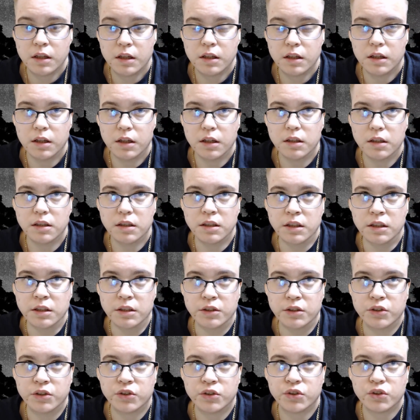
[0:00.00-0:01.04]

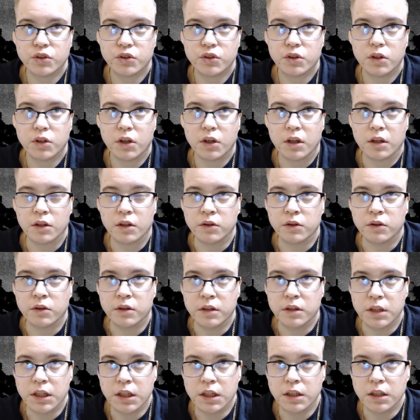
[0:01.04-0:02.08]
It's
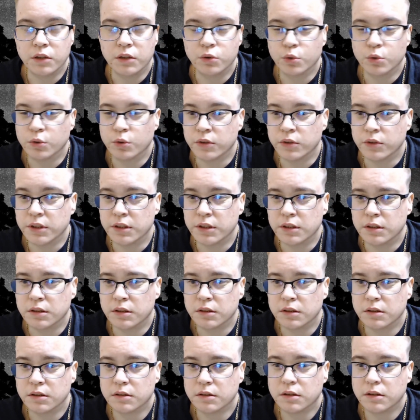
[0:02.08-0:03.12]
literally
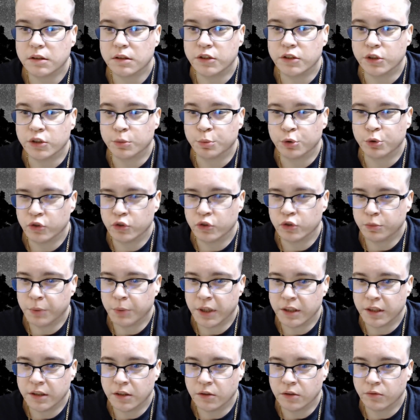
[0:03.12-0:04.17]
your
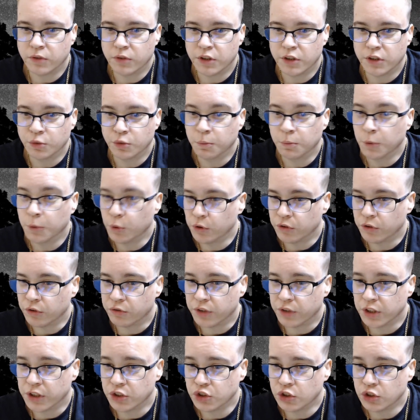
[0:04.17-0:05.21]
perspective and your
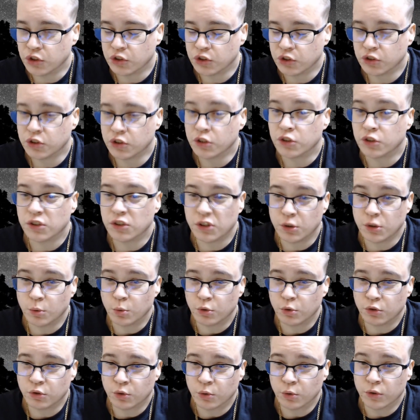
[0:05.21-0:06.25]
motivations to do
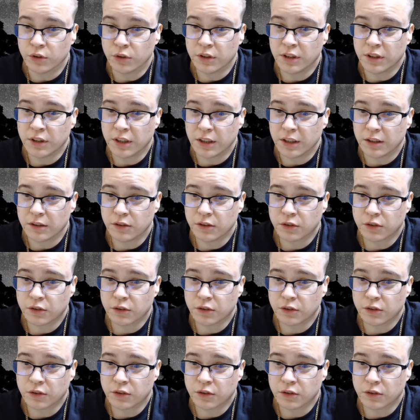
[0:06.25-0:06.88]
certain things.